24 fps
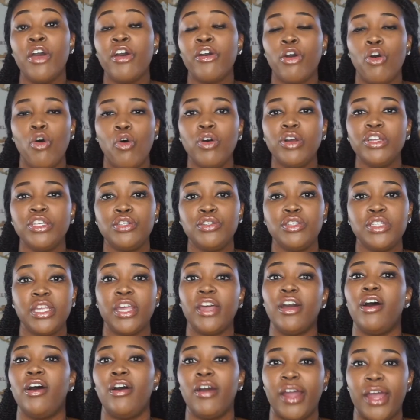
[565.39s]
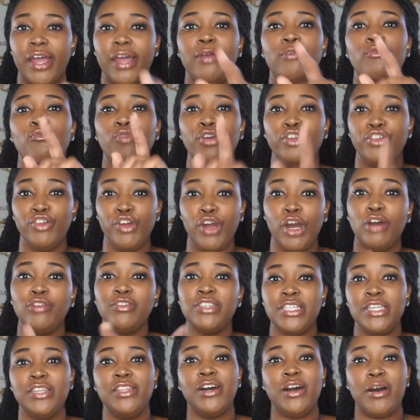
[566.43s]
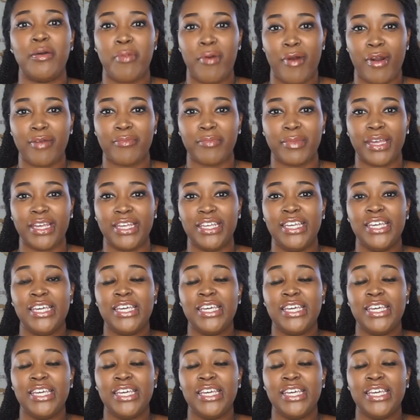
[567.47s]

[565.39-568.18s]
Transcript: going to see, okay, when you go see the apartment,